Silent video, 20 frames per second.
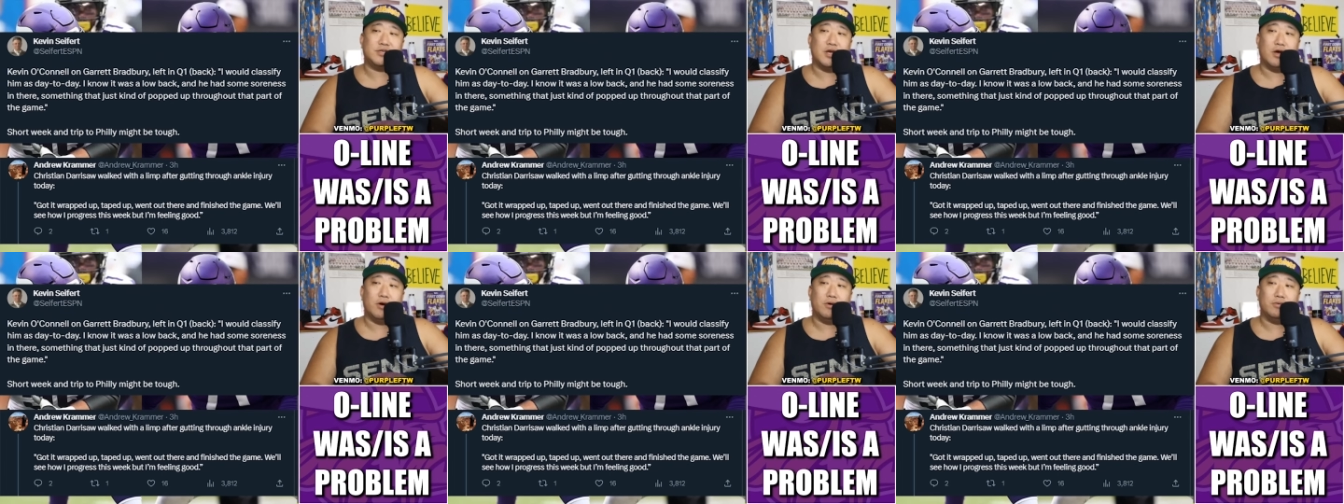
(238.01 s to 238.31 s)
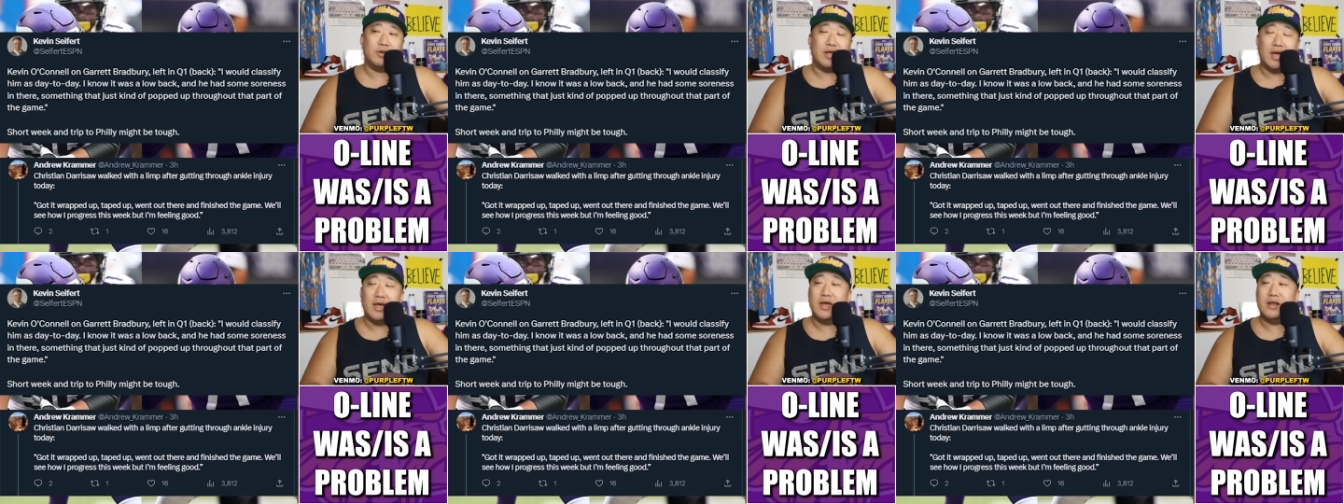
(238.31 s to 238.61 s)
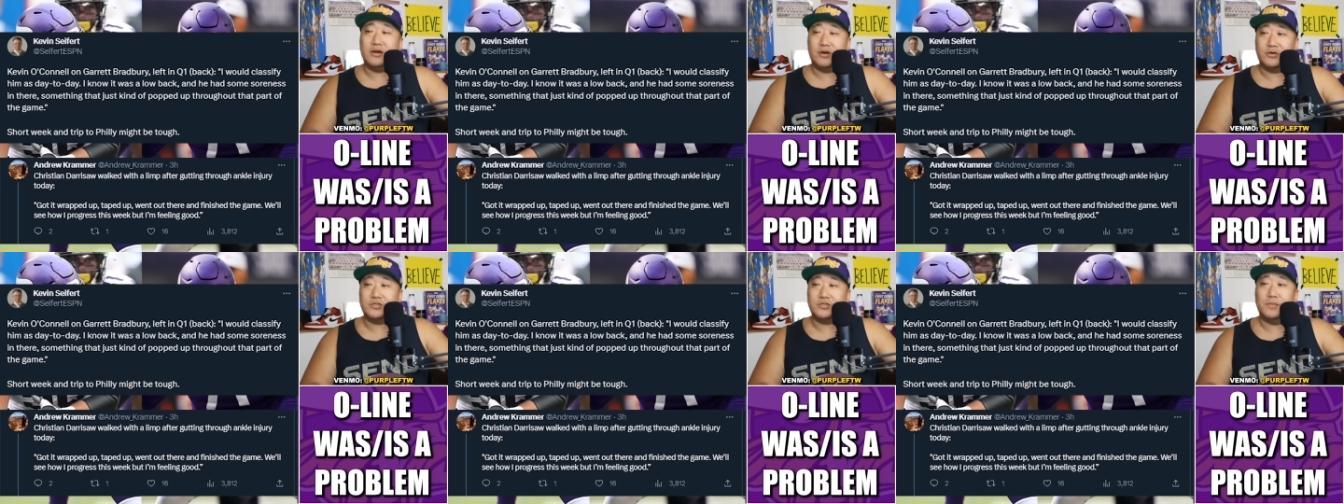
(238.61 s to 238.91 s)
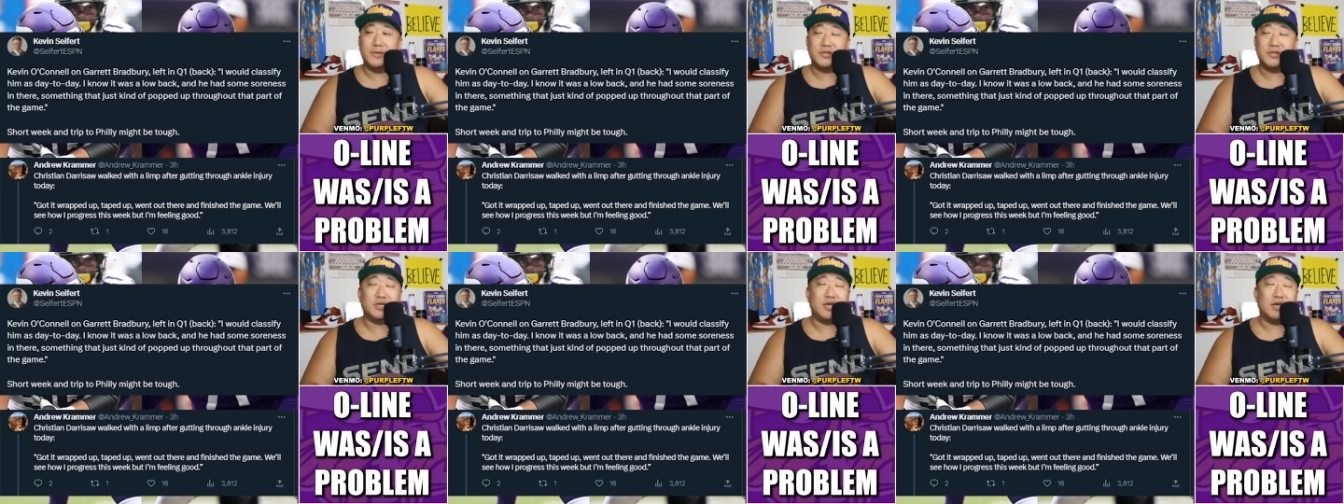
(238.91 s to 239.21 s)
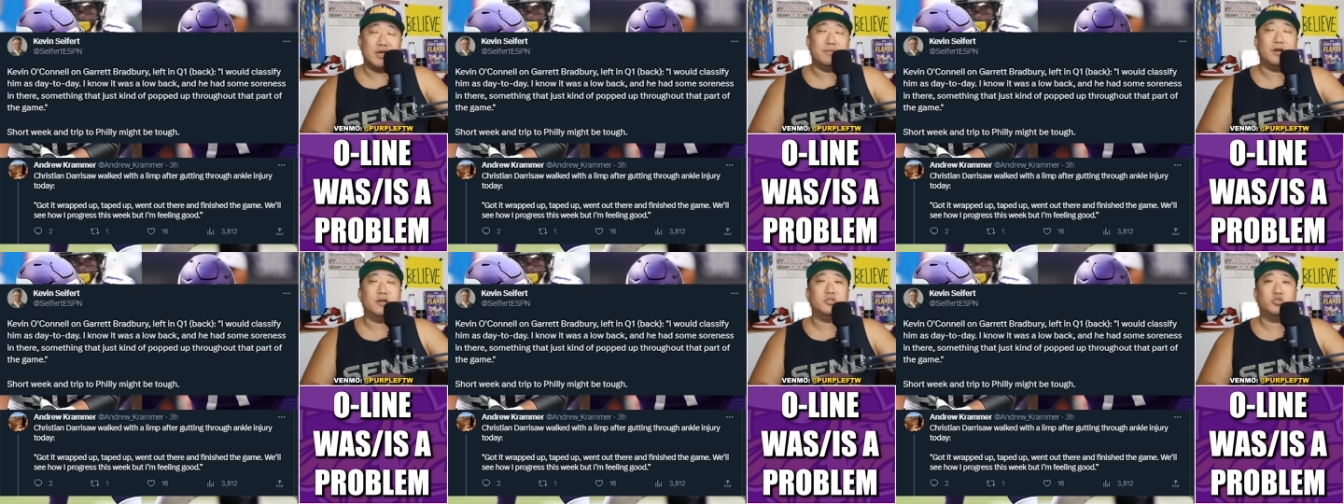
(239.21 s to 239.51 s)
So yeah, and also
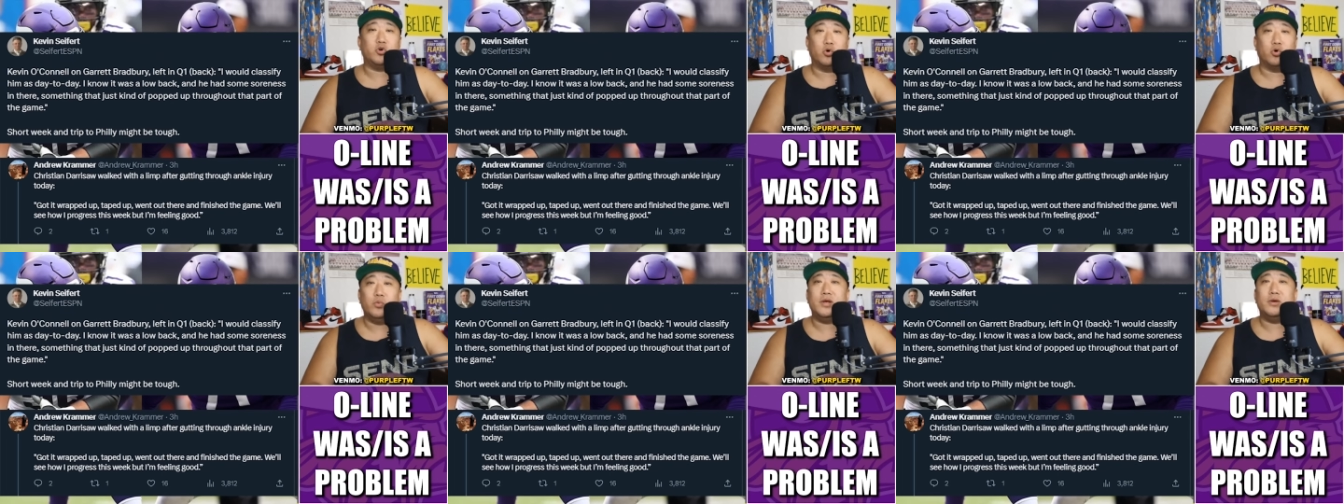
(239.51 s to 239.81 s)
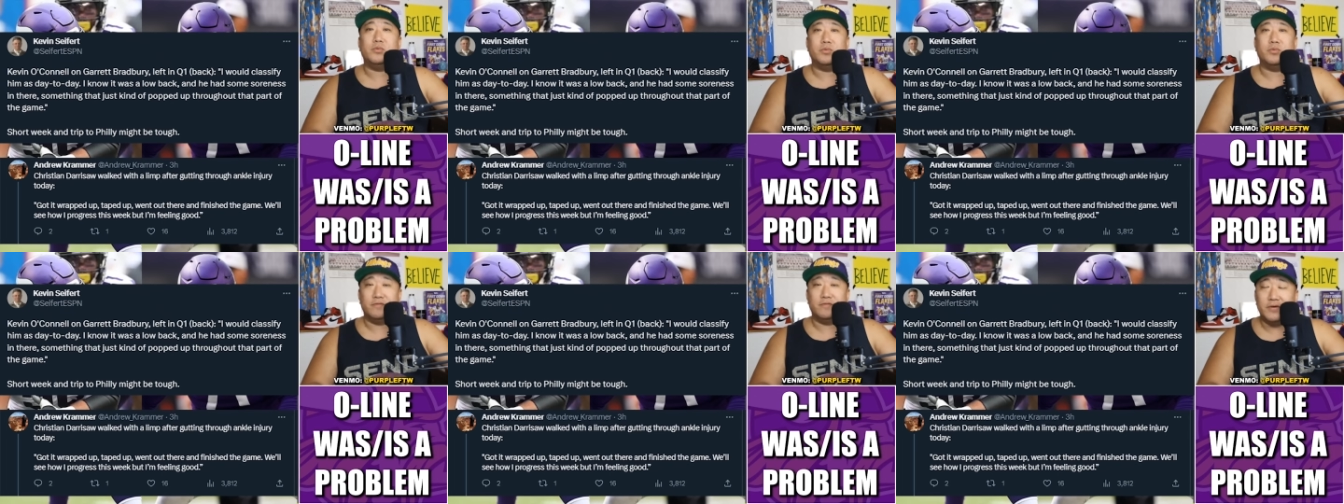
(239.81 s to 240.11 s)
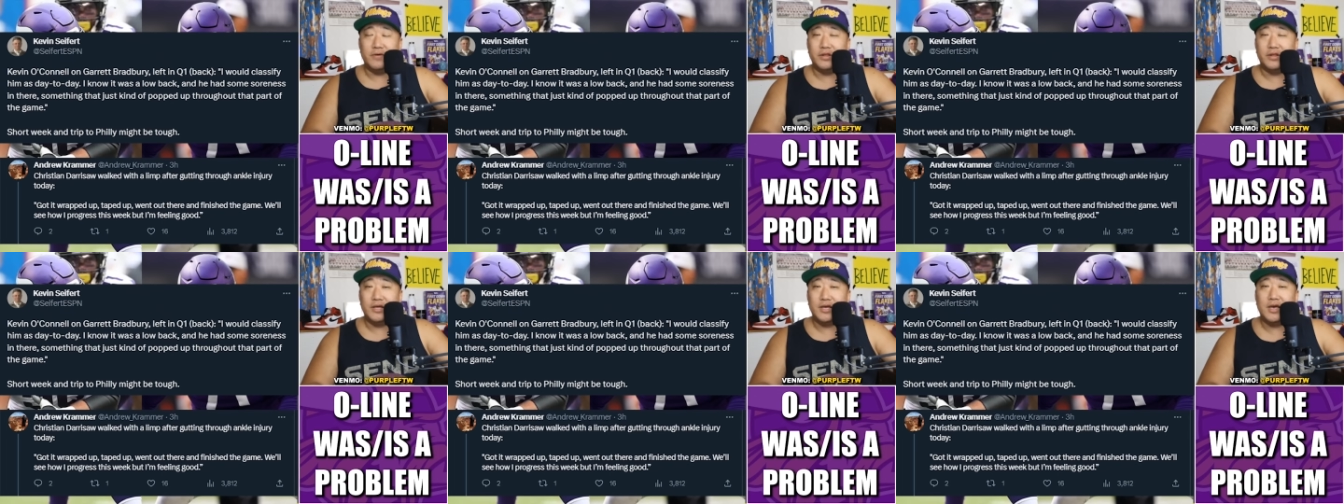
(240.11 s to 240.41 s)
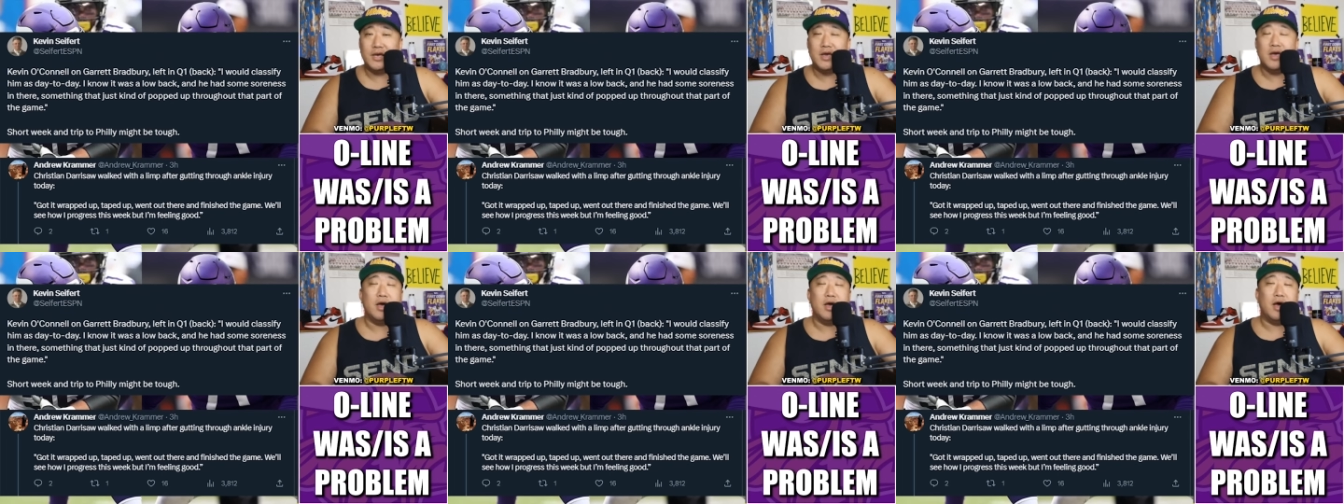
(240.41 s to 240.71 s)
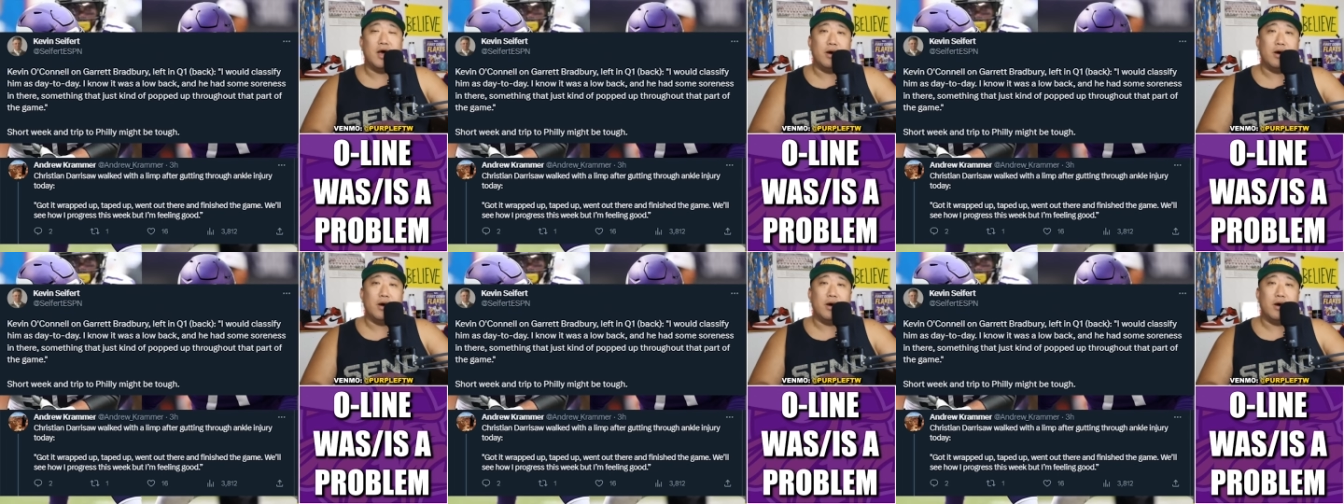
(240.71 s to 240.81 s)
missing him on a short week with Philly,